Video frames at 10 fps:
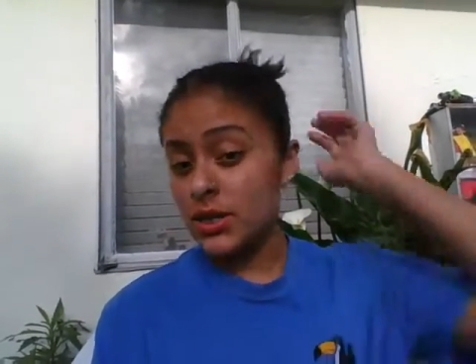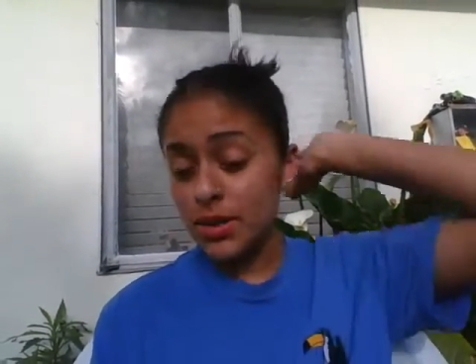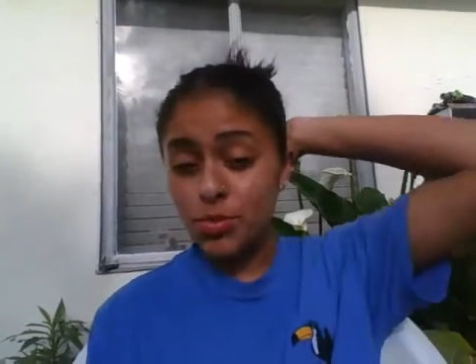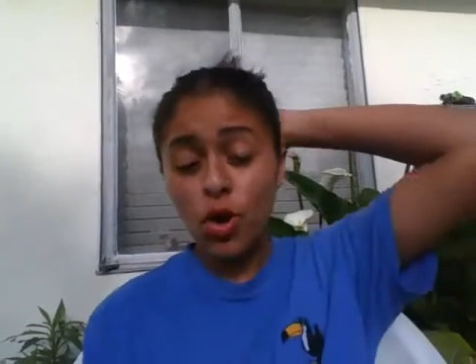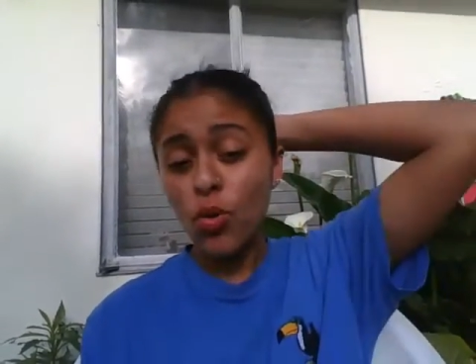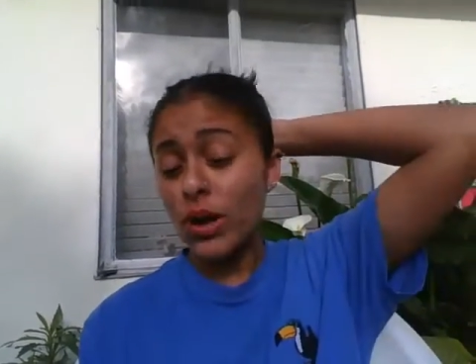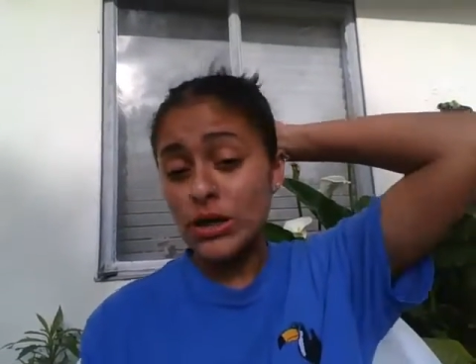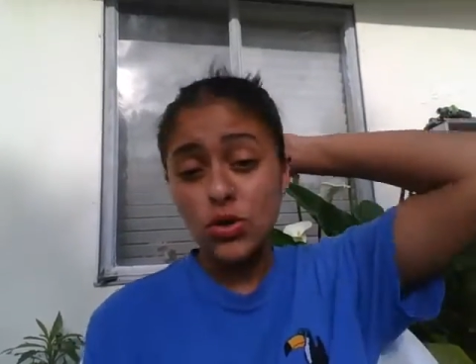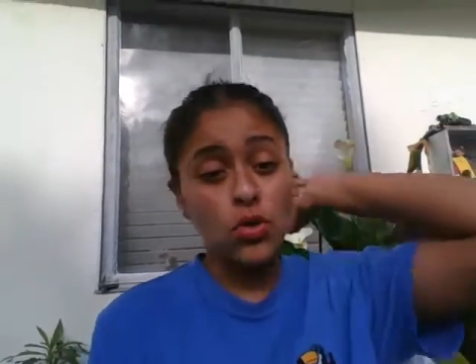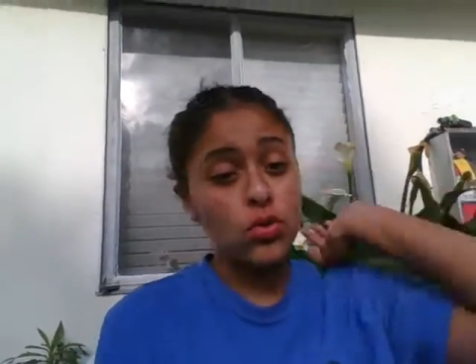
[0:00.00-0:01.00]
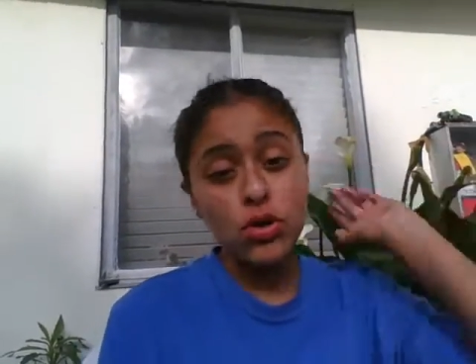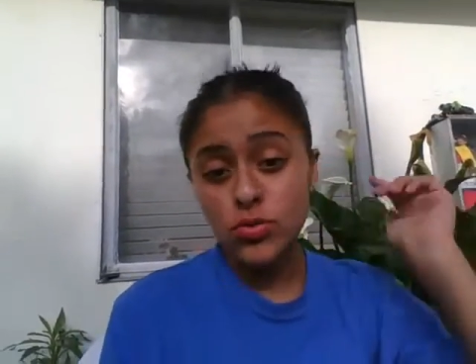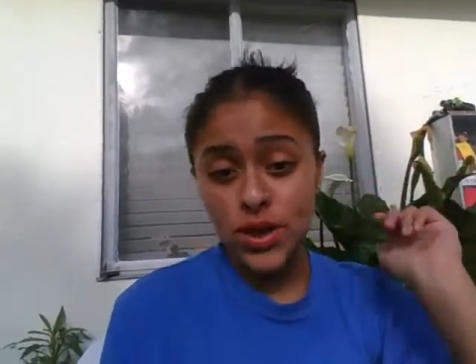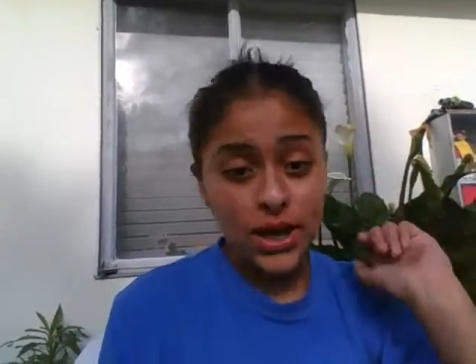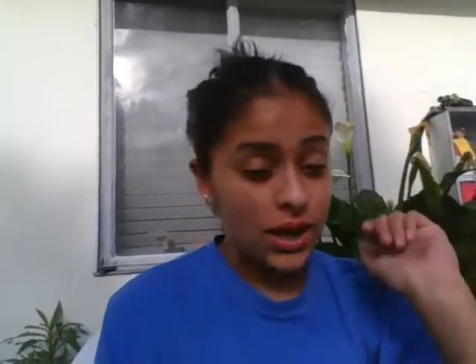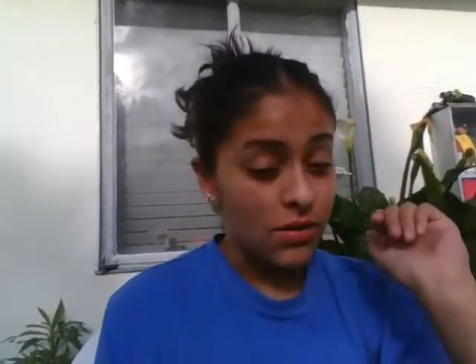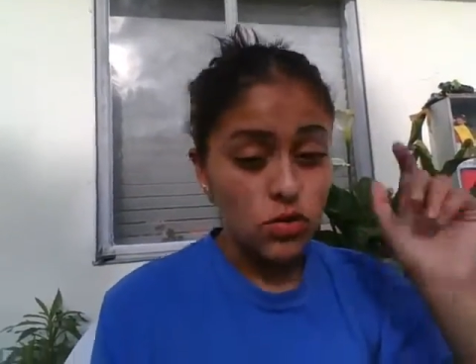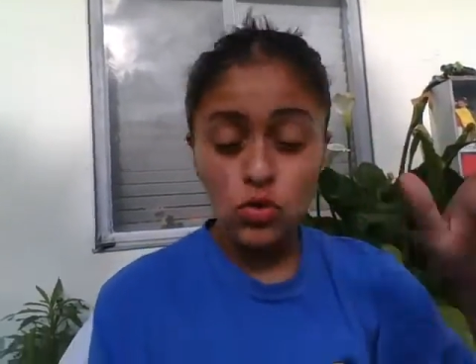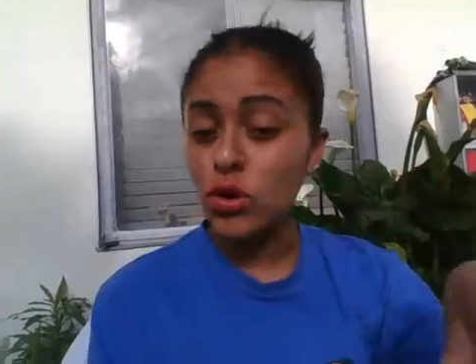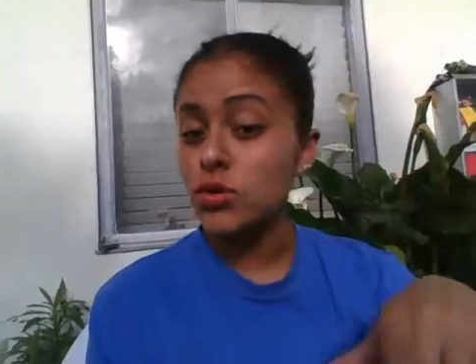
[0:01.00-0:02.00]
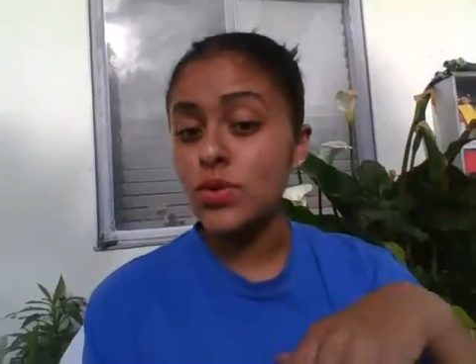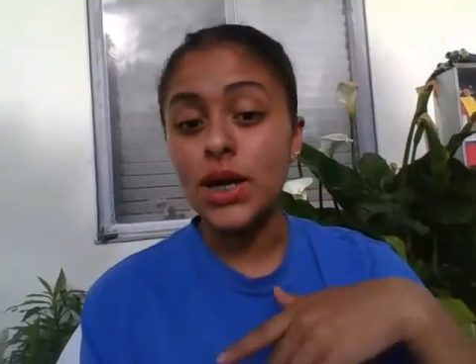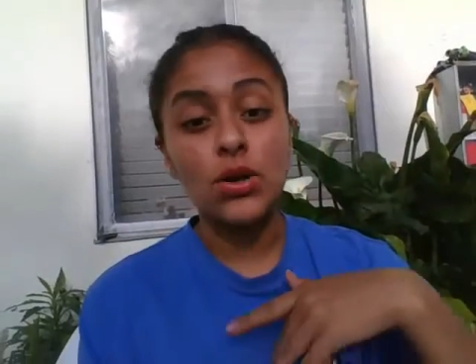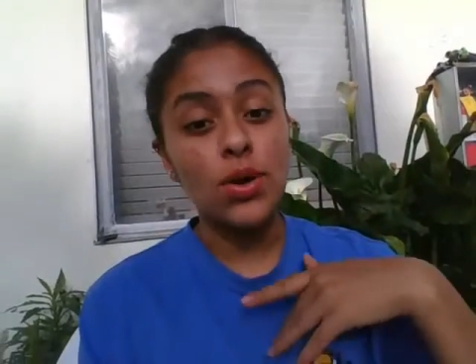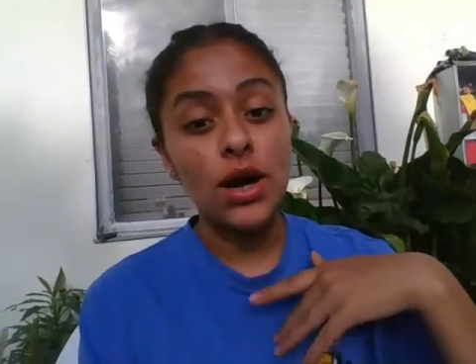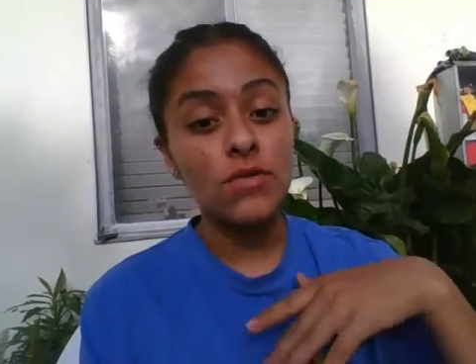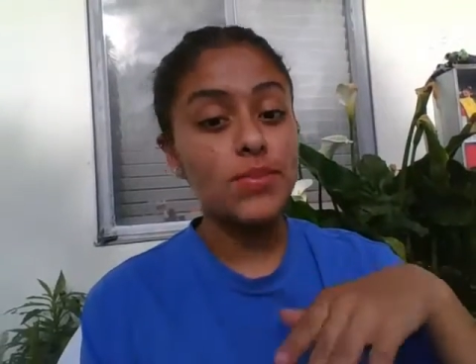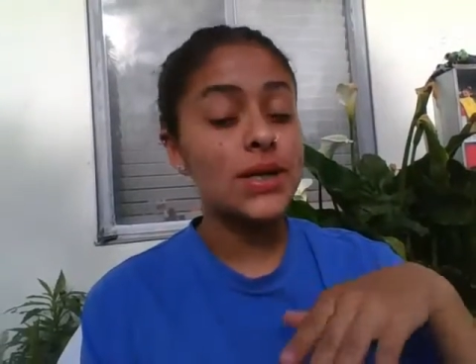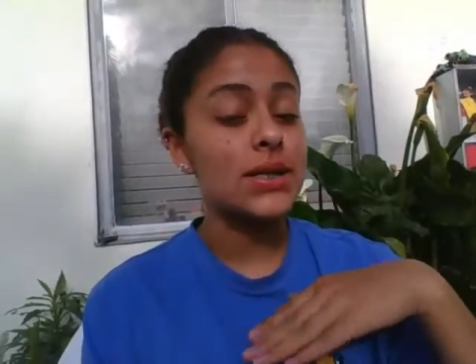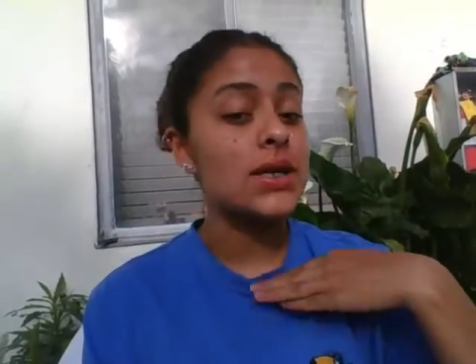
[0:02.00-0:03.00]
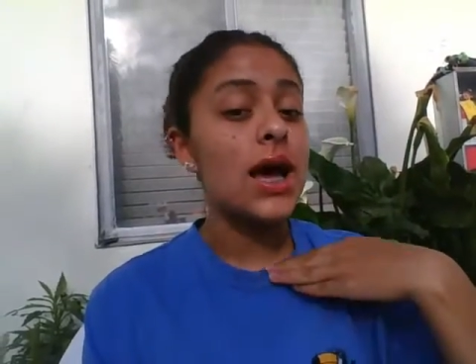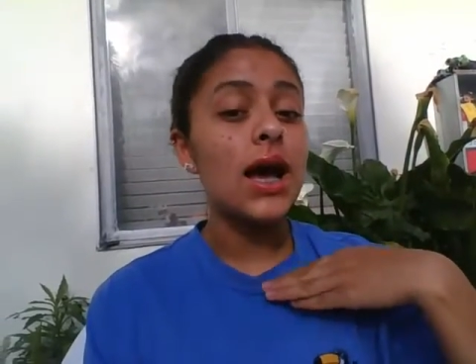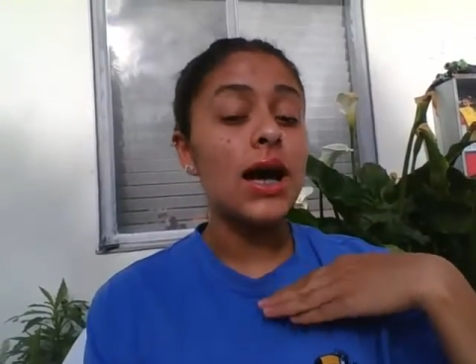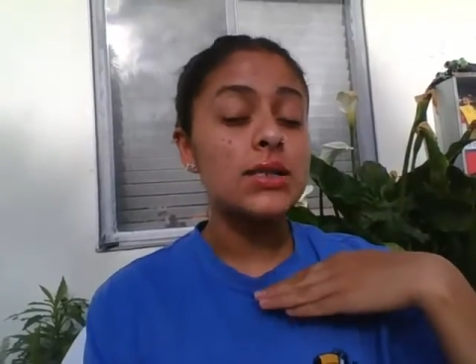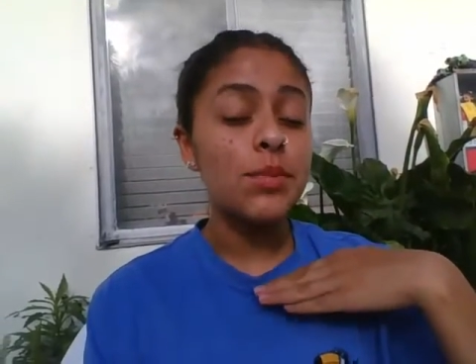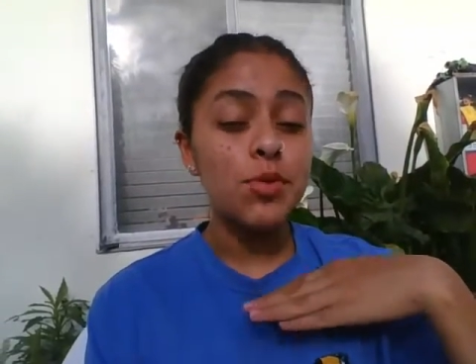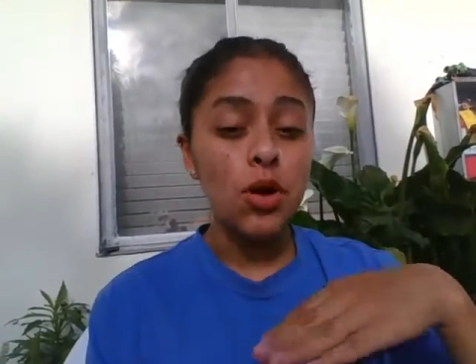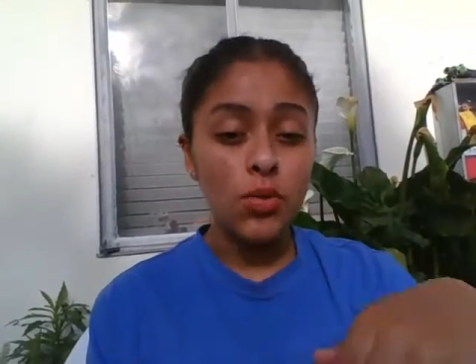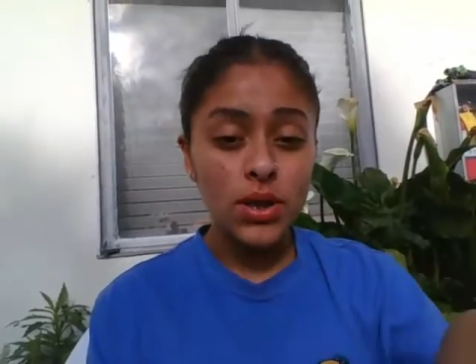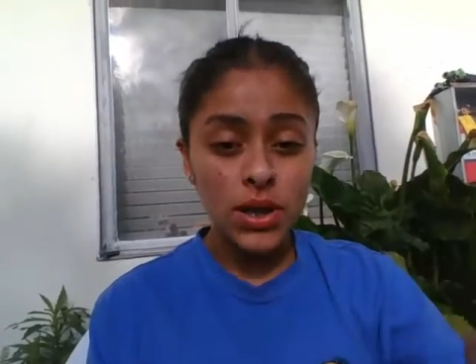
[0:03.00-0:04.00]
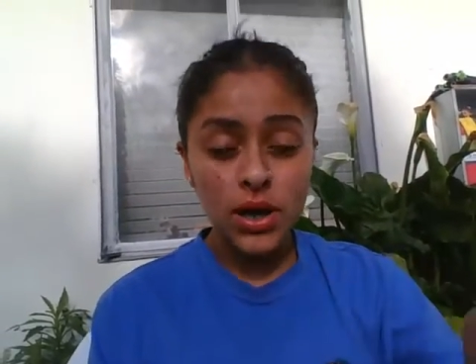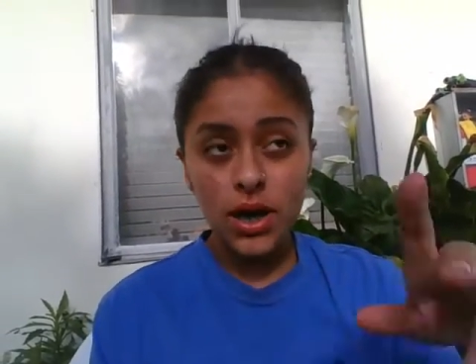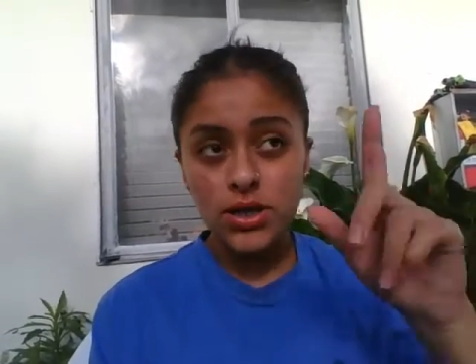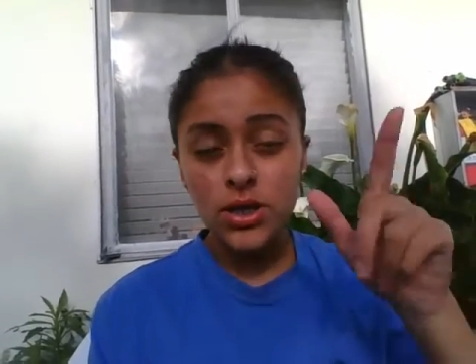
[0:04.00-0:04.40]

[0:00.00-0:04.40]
I slept the whole way, so who knows when I left, who knows when I arrived, because I slept the whole way there.